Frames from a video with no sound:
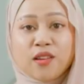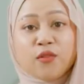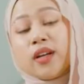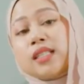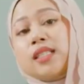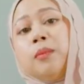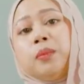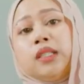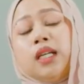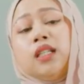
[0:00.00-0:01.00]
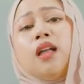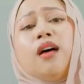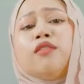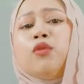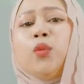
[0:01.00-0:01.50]
For example, a
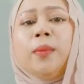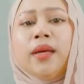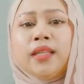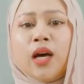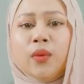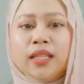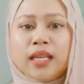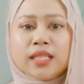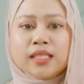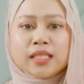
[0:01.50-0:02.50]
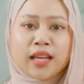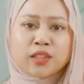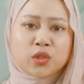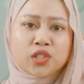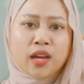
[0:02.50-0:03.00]
lot of women nowadays
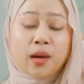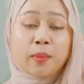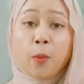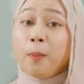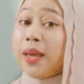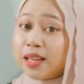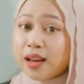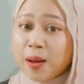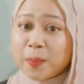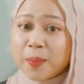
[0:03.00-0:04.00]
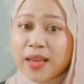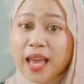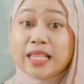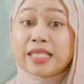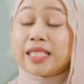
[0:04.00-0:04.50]
like to share about makeup
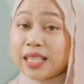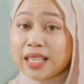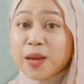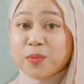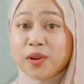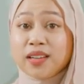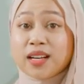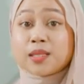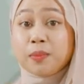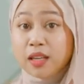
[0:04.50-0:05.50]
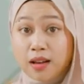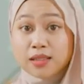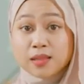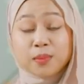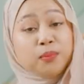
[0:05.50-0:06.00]
and skincare products
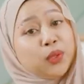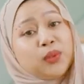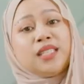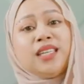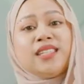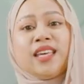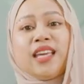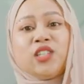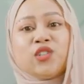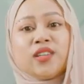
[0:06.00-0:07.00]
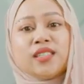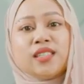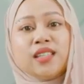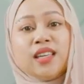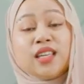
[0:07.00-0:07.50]
because beauty is their
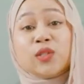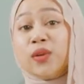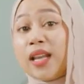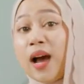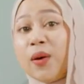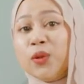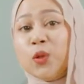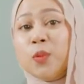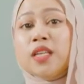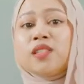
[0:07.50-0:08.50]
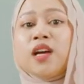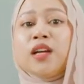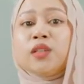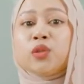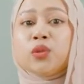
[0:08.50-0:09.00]
interest. So now you may
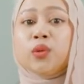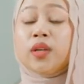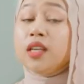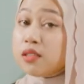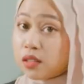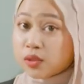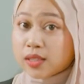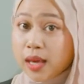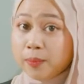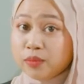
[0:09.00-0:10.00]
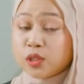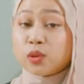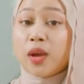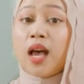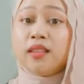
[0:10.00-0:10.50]
start to introduce them
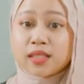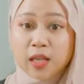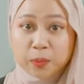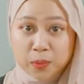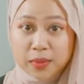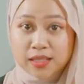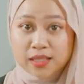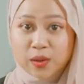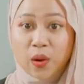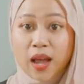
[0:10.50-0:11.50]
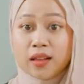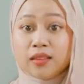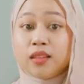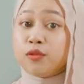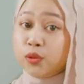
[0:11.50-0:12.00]
to health supplements or
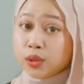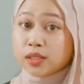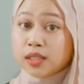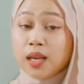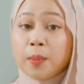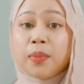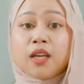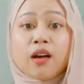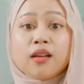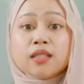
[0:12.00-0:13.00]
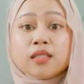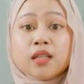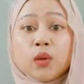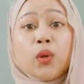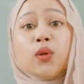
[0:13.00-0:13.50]
healthy food because
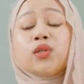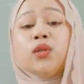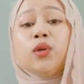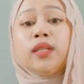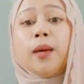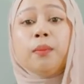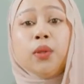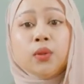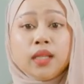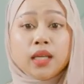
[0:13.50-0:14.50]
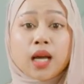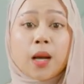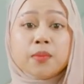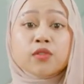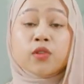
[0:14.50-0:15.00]
we also know that beauty
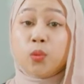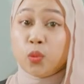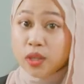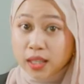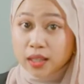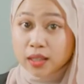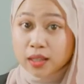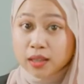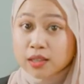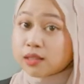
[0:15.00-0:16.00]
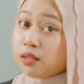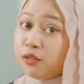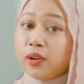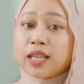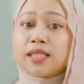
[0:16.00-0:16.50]
comes from within. So
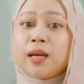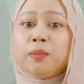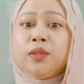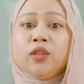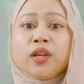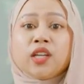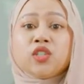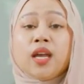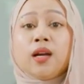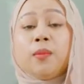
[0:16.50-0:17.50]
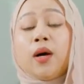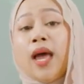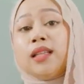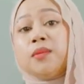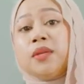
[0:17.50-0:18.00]
for example, you can share
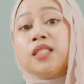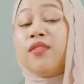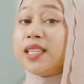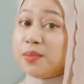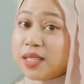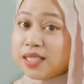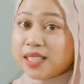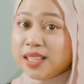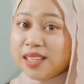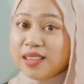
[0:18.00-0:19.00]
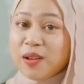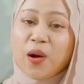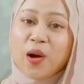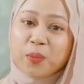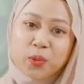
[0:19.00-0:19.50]
about Atomy's vitamin C
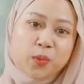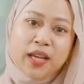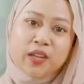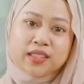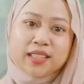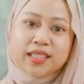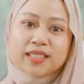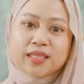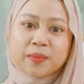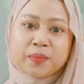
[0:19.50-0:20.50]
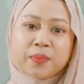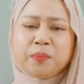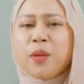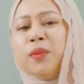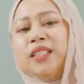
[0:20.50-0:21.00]
or probiotics.
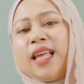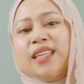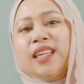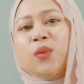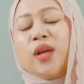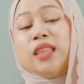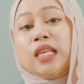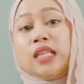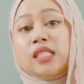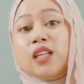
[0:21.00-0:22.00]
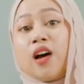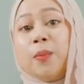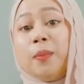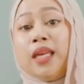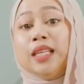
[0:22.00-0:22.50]
People like it when things
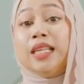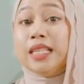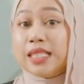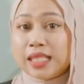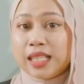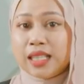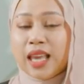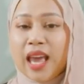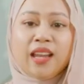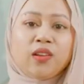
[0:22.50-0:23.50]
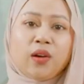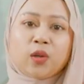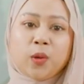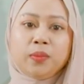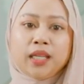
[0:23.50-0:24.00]
are made easy and
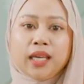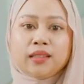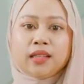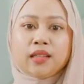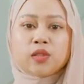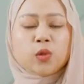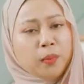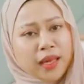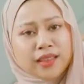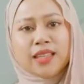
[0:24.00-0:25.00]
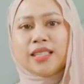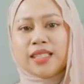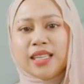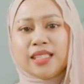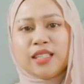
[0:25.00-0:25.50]
not complicated. So make
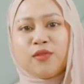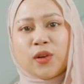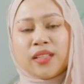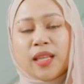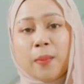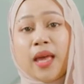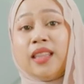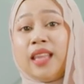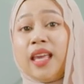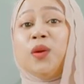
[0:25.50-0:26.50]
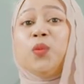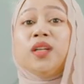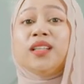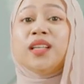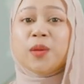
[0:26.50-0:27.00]
things easy for them and they
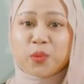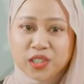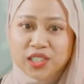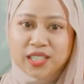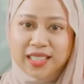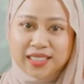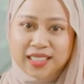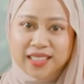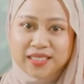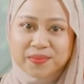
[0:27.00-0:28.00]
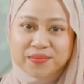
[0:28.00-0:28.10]
will appreciate it.